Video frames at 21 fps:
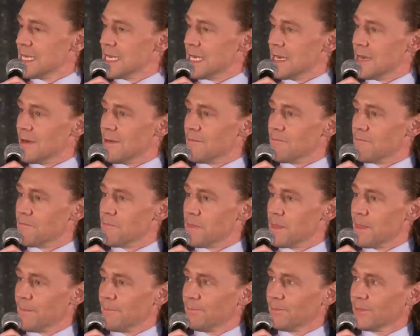
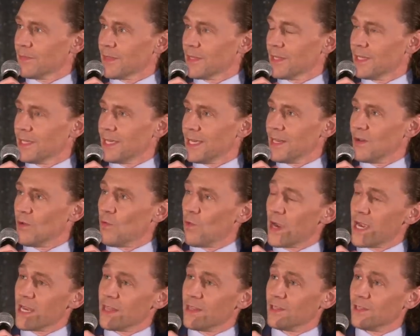in a
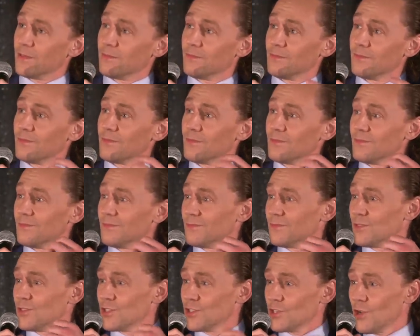way that
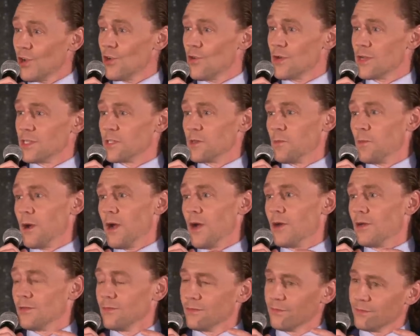show is
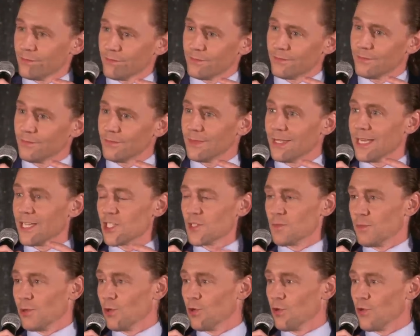about
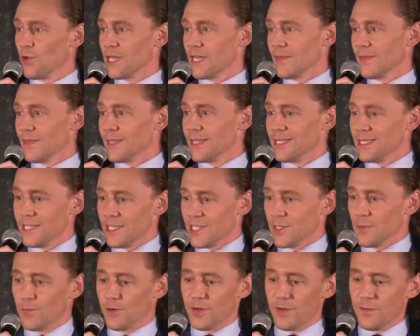exploring the
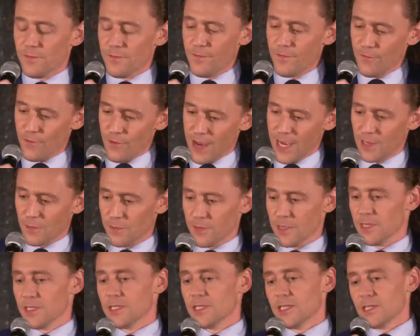disparate
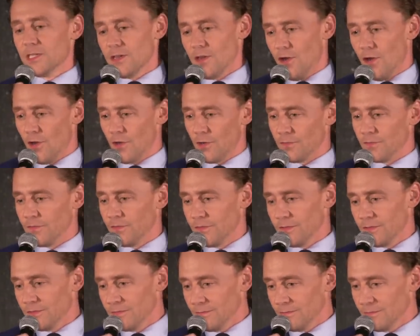fragments of
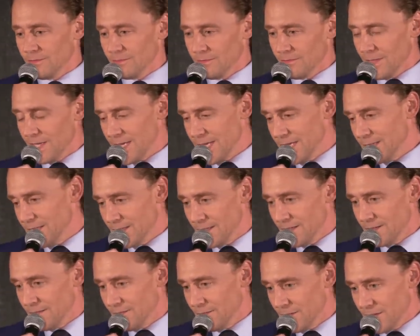
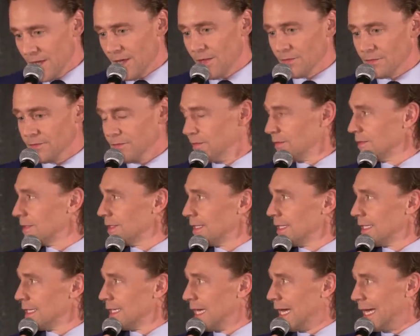his self
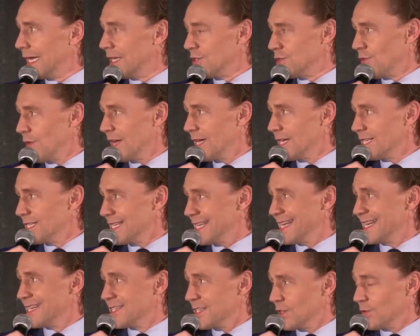and trying to
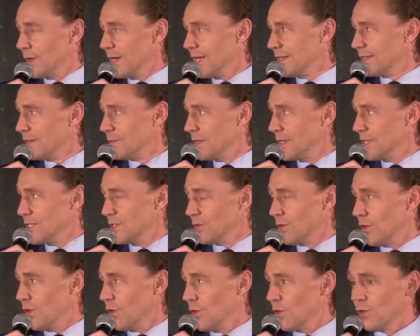integrate them
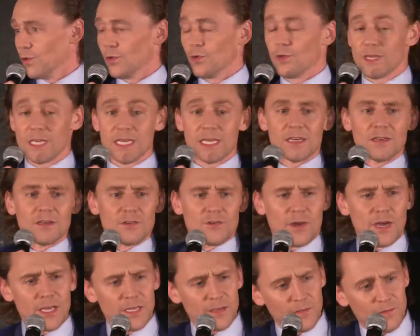into a whole. He can
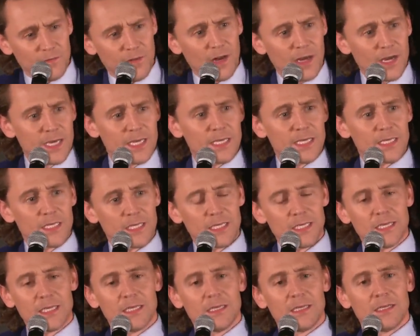try to find
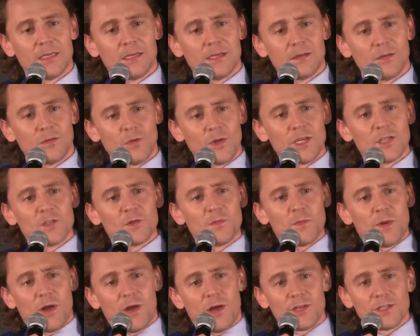
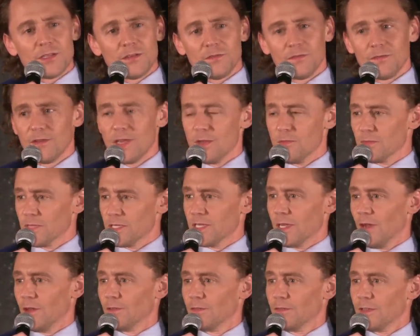which parts of
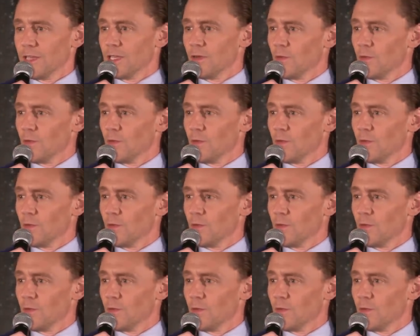himself he